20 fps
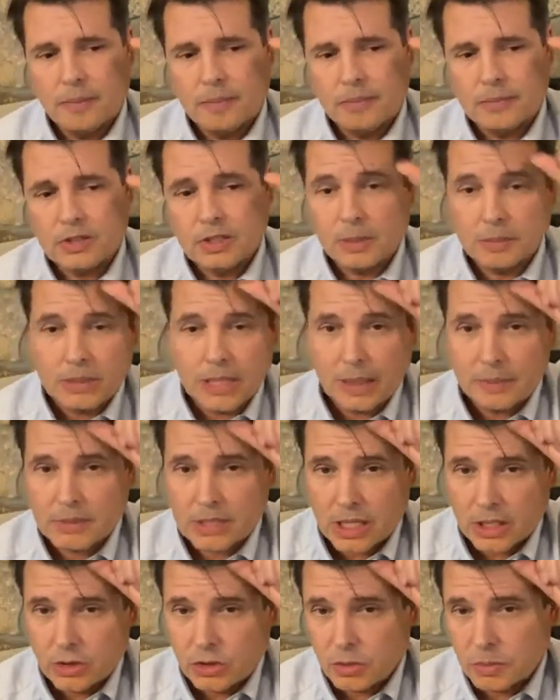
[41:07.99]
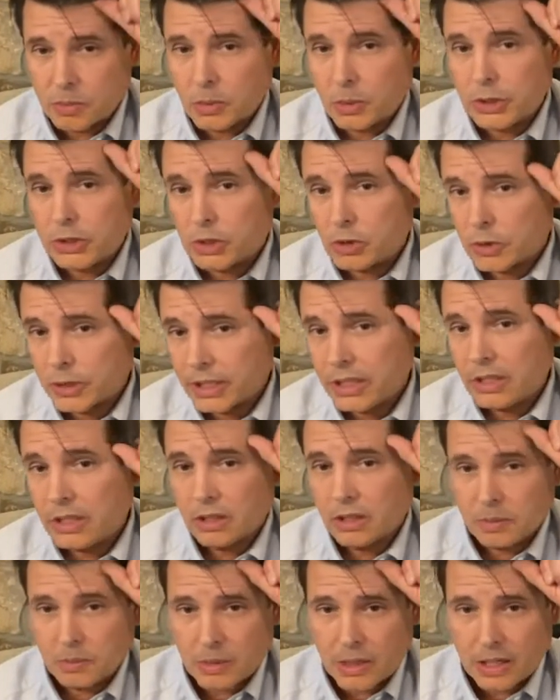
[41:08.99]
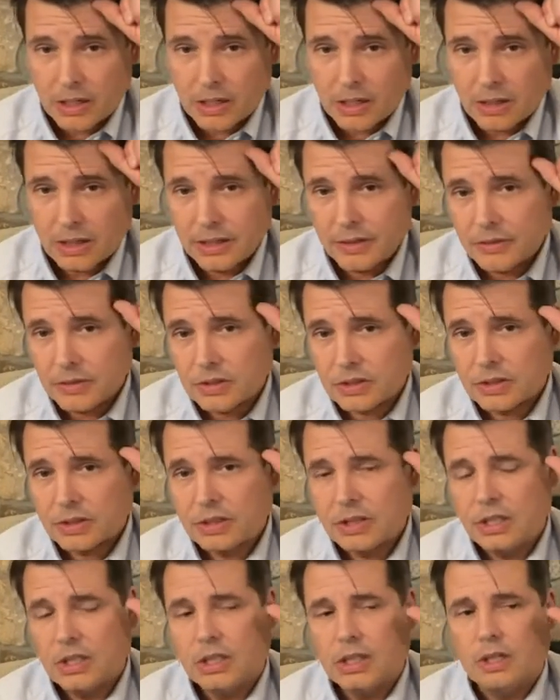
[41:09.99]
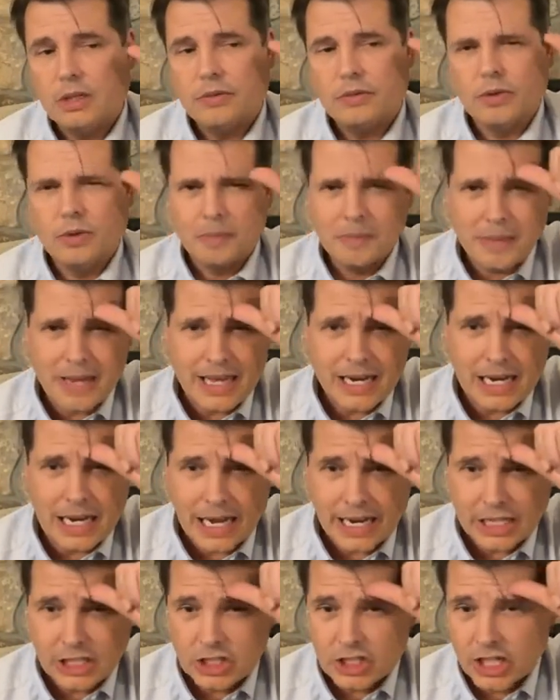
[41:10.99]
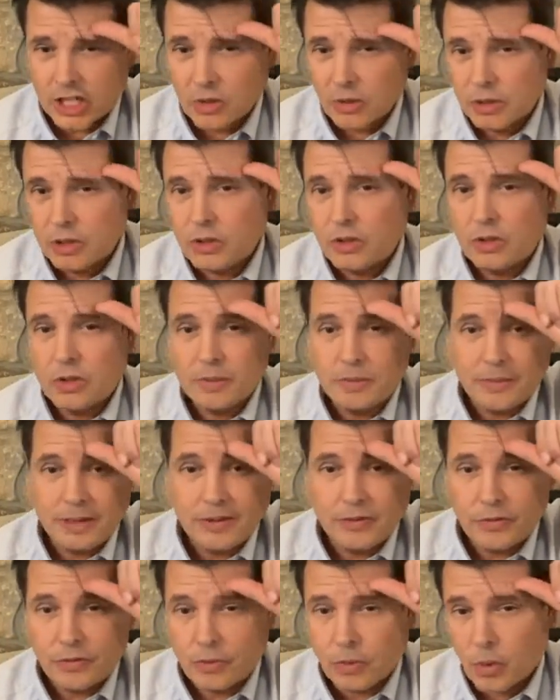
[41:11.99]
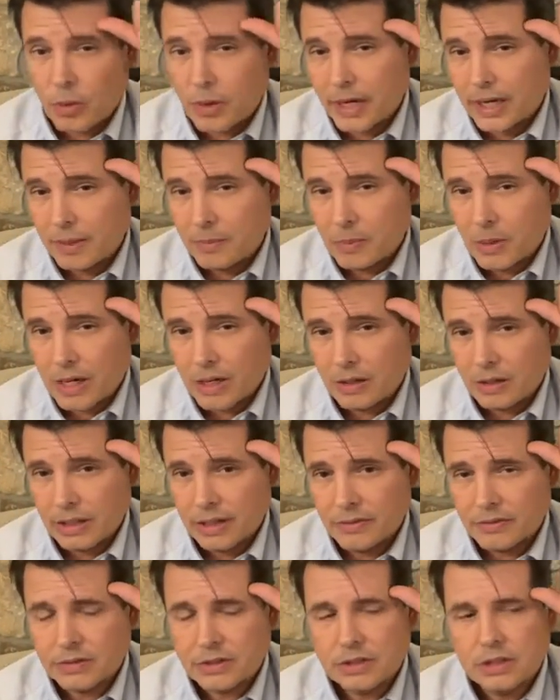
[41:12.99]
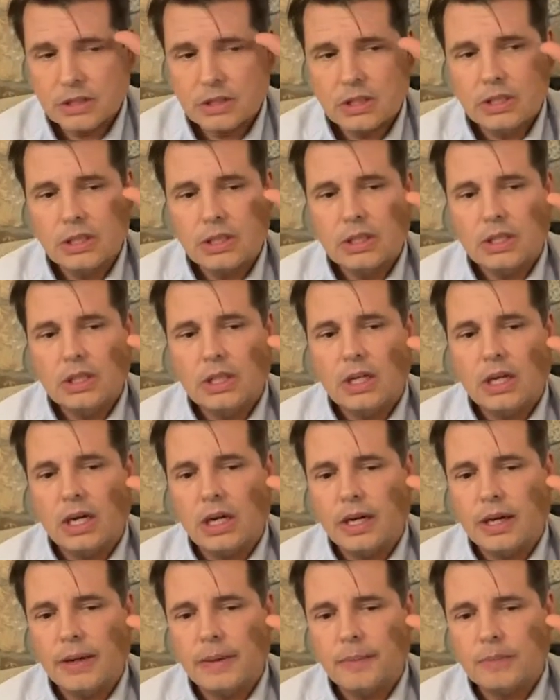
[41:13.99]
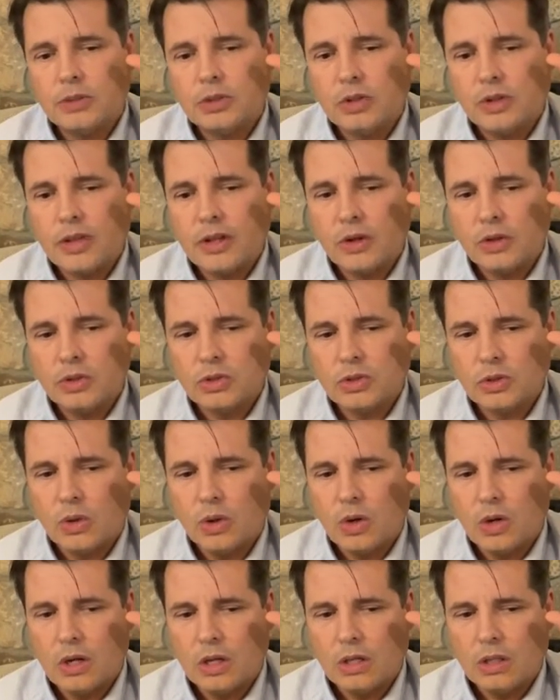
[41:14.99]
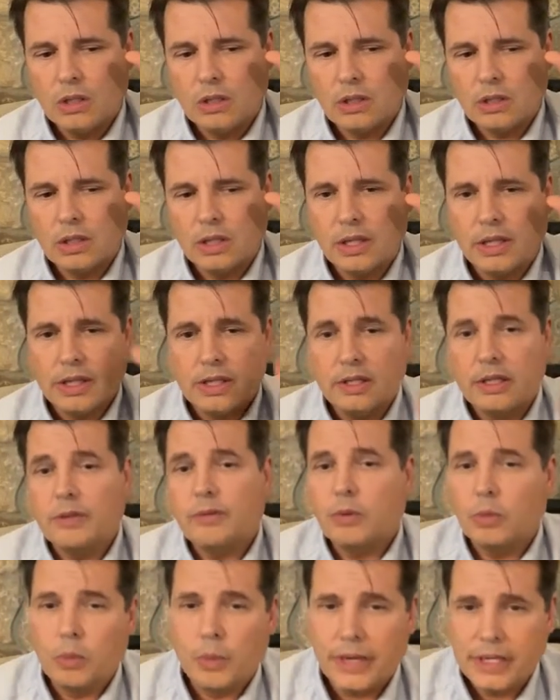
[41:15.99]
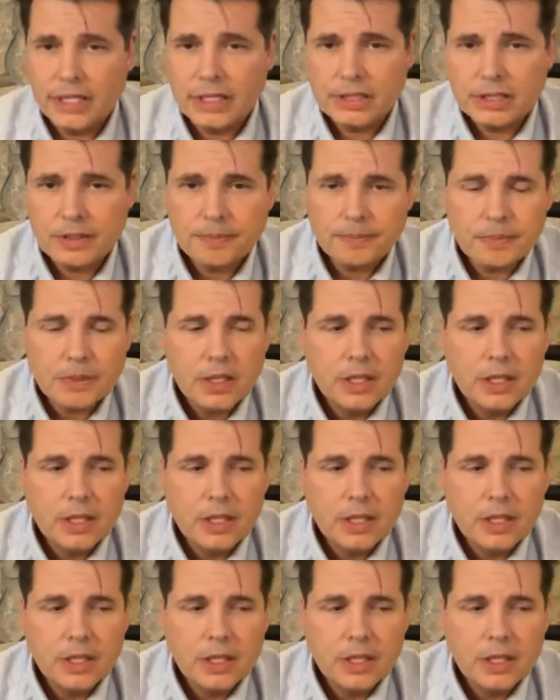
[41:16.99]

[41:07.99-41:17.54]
Sometimes I'll do pretracheal brow lifts. For men, I generally do the mid-forehead brow lift. So those are all the different ways.